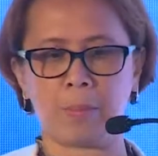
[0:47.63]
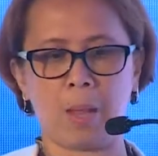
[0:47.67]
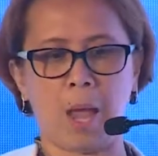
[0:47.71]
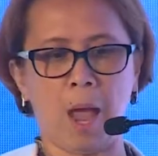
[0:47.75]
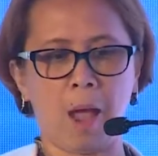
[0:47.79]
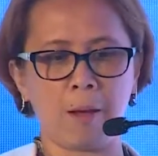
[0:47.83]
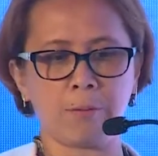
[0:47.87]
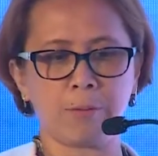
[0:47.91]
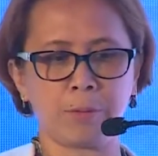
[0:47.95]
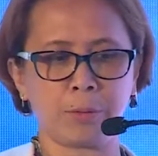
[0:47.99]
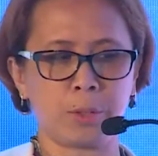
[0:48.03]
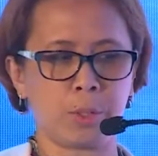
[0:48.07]

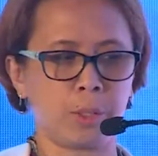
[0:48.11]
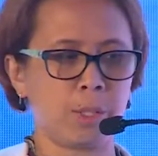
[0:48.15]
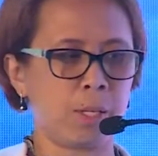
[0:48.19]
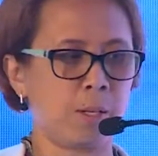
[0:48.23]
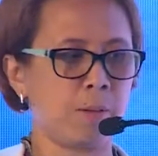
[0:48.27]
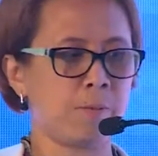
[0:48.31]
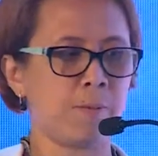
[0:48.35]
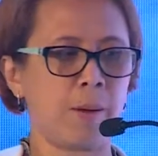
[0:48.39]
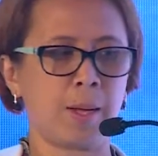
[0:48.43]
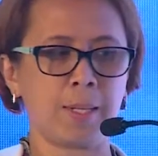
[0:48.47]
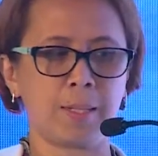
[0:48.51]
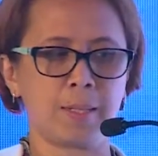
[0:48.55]
after
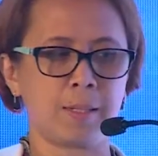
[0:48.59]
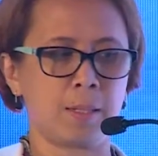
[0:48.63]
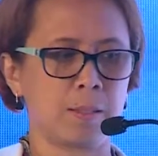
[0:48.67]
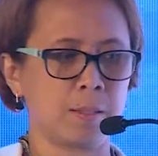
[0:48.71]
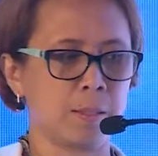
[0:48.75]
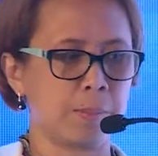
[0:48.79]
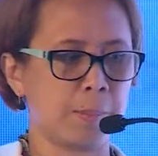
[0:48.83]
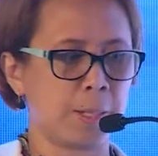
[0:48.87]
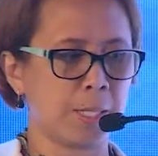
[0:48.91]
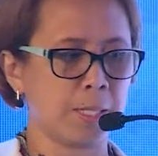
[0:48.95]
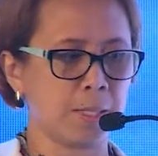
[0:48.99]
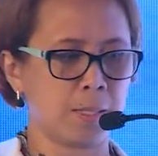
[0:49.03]
King Faisal
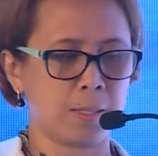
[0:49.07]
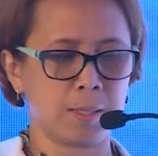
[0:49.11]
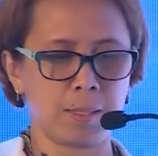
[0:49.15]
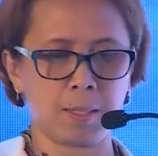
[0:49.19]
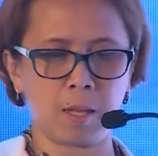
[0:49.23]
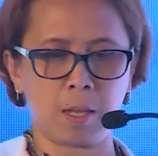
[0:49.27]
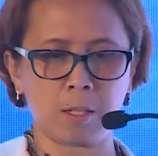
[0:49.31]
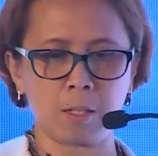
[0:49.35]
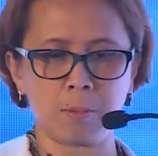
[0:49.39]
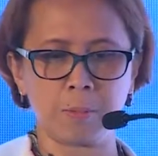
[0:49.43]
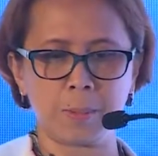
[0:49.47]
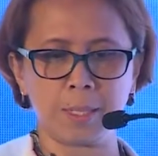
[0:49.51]

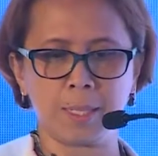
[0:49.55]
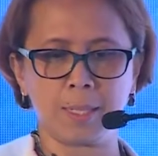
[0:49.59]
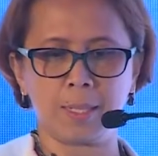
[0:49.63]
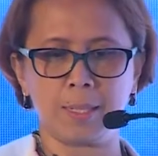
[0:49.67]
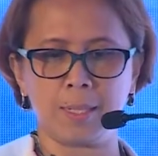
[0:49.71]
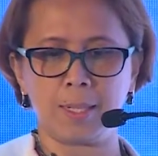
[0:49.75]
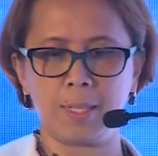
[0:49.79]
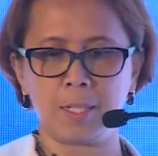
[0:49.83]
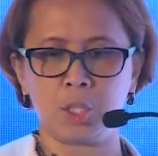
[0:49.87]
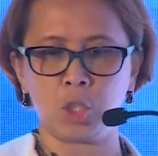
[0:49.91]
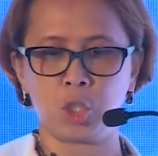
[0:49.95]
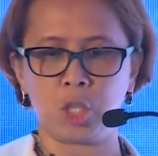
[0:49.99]
Specialist Hospital
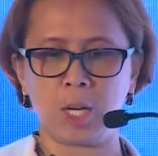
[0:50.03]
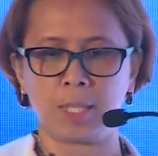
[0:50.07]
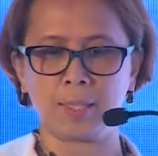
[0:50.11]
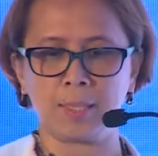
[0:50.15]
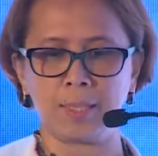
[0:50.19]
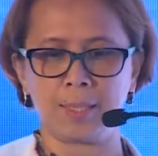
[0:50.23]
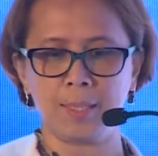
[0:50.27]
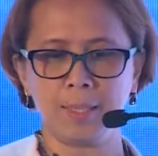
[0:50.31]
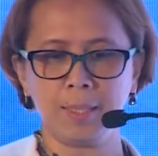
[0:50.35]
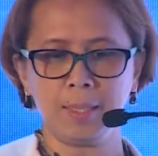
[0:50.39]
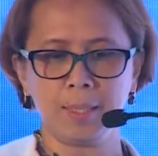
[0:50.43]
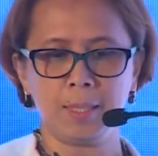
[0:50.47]
in
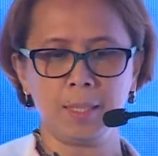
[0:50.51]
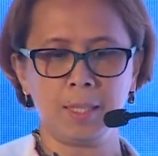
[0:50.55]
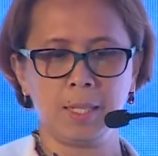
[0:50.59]
Jeddah.